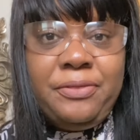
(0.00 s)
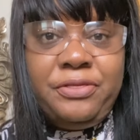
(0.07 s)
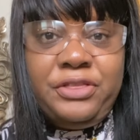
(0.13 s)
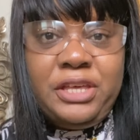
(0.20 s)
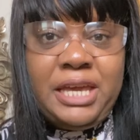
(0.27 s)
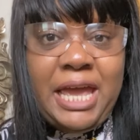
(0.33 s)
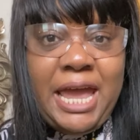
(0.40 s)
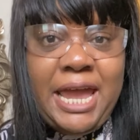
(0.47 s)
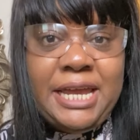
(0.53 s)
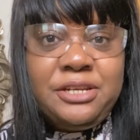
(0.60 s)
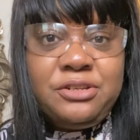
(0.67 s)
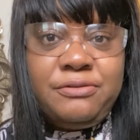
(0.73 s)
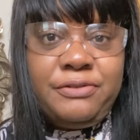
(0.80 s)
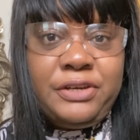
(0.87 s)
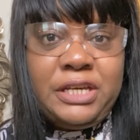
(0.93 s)
the head
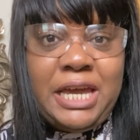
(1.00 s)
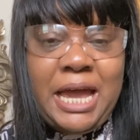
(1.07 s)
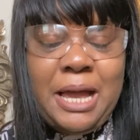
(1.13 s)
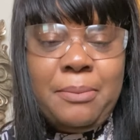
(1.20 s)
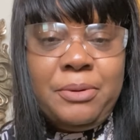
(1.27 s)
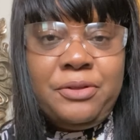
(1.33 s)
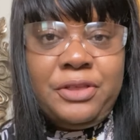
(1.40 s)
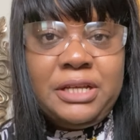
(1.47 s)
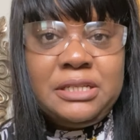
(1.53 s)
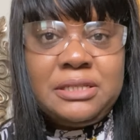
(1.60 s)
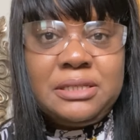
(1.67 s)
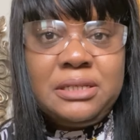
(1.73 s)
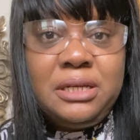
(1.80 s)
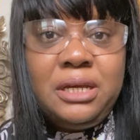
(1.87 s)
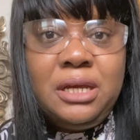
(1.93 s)
of a hammer
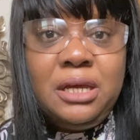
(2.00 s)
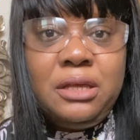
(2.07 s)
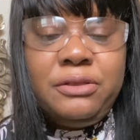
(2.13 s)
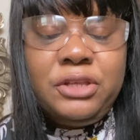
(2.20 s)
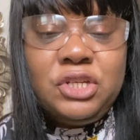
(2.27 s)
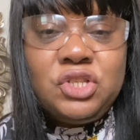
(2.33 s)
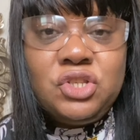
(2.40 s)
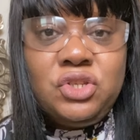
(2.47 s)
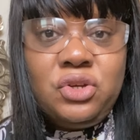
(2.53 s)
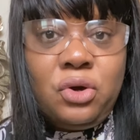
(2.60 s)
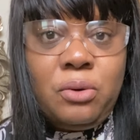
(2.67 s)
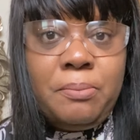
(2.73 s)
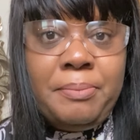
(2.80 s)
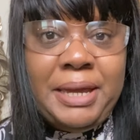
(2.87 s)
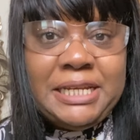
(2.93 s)
that's
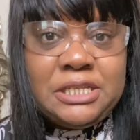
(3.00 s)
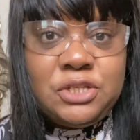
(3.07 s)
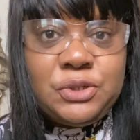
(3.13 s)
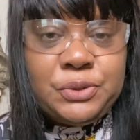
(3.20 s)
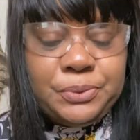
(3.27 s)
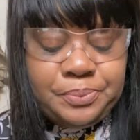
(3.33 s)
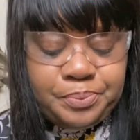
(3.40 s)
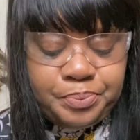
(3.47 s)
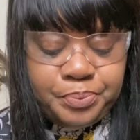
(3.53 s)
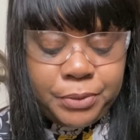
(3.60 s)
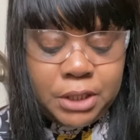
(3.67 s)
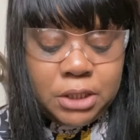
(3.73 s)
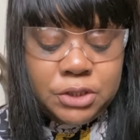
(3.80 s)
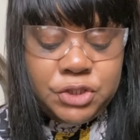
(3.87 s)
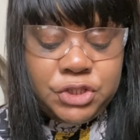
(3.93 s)
not metal.
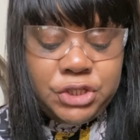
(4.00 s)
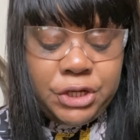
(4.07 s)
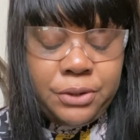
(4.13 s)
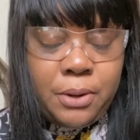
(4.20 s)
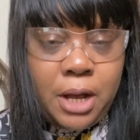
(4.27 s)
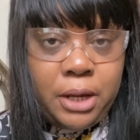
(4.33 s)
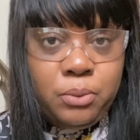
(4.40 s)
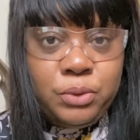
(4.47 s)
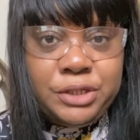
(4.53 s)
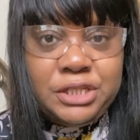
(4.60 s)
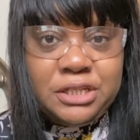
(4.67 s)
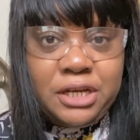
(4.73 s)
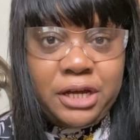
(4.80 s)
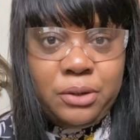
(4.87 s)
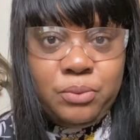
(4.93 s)
So I
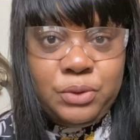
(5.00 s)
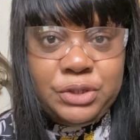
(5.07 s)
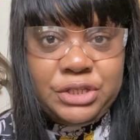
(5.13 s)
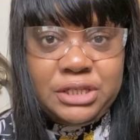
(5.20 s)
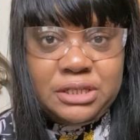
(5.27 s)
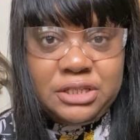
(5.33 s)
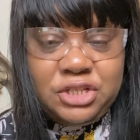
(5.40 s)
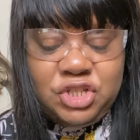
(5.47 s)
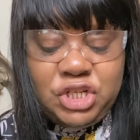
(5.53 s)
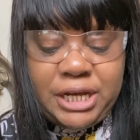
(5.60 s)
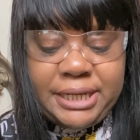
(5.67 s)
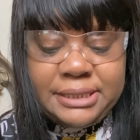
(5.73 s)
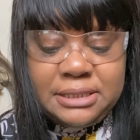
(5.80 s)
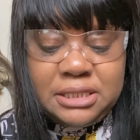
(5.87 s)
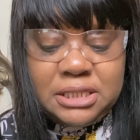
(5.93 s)
would
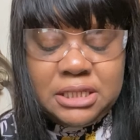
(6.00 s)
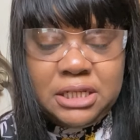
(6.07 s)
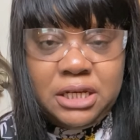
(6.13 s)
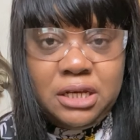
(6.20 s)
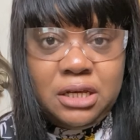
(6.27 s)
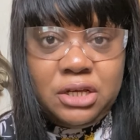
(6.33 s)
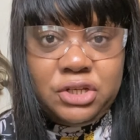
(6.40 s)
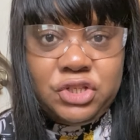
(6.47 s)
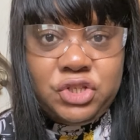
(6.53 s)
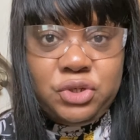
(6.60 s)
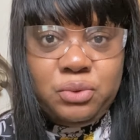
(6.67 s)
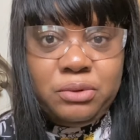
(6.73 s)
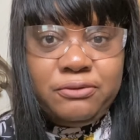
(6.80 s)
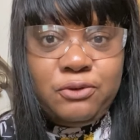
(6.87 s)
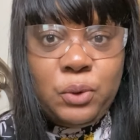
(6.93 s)
suggest
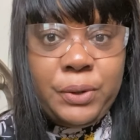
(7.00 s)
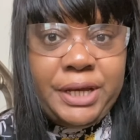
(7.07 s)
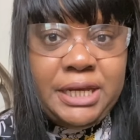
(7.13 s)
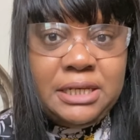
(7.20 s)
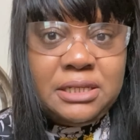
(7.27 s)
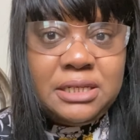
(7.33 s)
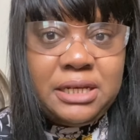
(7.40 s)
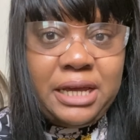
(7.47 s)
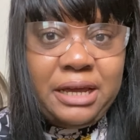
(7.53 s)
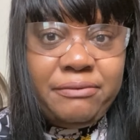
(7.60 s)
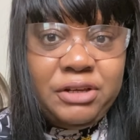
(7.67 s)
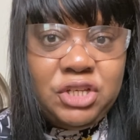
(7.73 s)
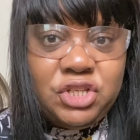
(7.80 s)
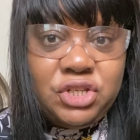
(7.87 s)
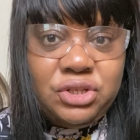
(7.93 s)
to avoid
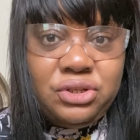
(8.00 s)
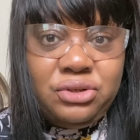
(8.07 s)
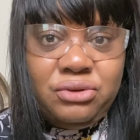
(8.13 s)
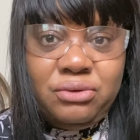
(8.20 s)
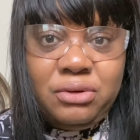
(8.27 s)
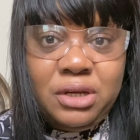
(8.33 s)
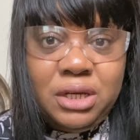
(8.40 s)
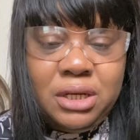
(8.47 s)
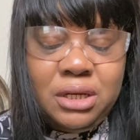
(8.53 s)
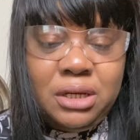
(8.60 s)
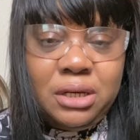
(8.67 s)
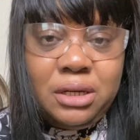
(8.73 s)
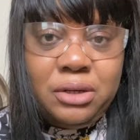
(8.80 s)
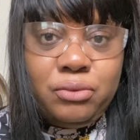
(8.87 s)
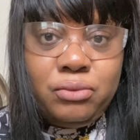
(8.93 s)
having to
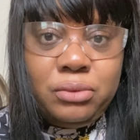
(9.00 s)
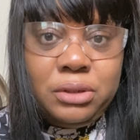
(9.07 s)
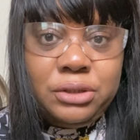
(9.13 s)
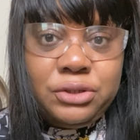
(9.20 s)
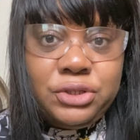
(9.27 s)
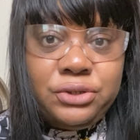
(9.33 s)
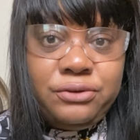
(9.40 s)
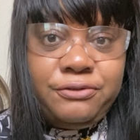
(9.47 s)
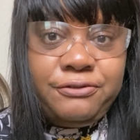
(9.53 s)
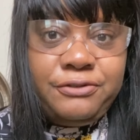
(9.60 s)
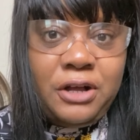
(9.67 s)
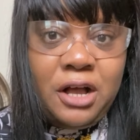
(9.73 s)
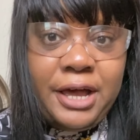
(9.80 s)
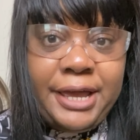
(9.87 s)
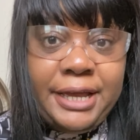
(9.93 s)

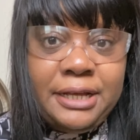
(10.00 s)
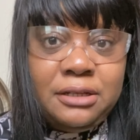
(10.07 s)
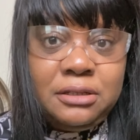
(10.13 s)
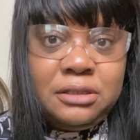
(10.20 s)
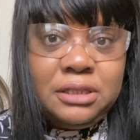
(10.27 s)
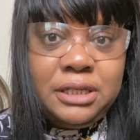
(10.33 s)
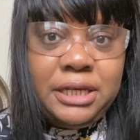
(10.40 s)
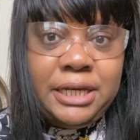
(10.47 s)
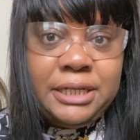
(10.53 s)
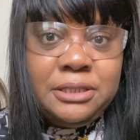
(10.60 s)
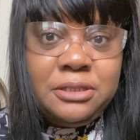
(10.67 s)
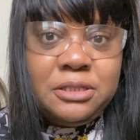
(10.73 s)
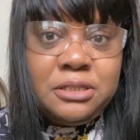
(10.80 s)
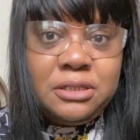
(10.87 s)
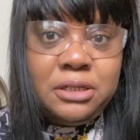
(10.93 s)
file
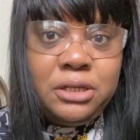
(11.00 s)
and